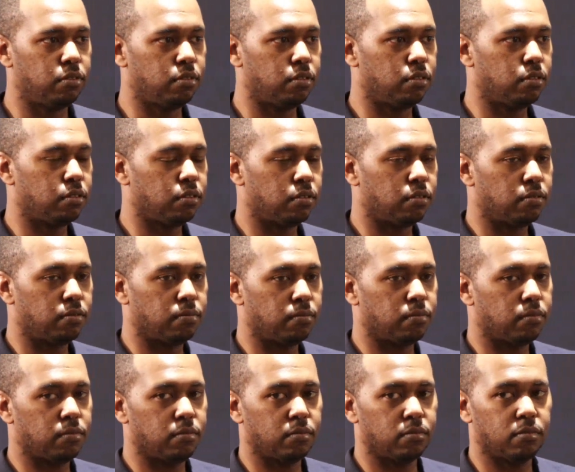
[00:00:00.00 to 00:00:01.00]

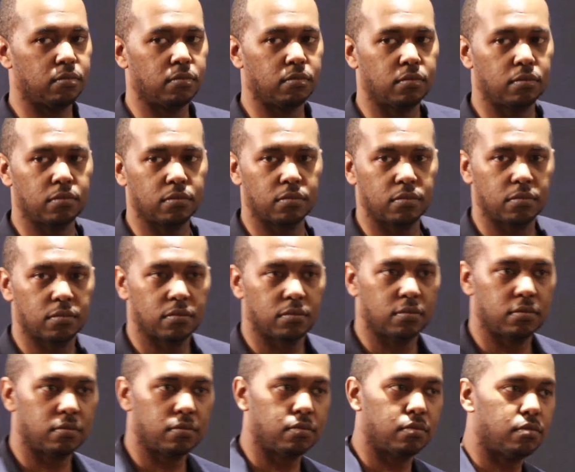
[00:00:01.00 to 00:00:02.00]

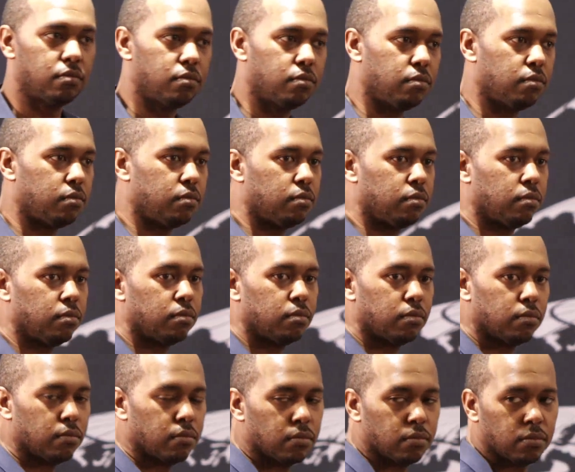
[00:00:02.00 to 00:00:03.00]

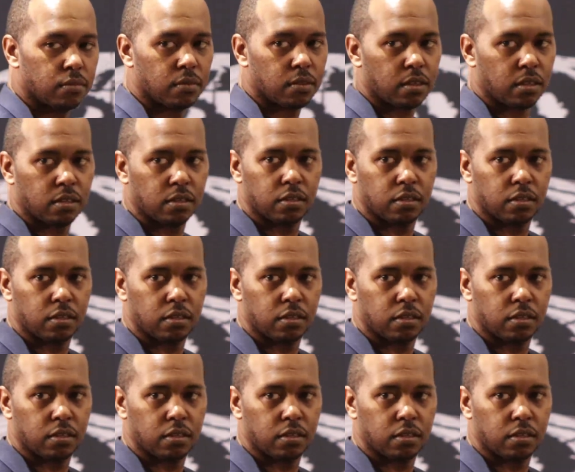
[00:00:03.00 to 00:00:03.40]
(silence)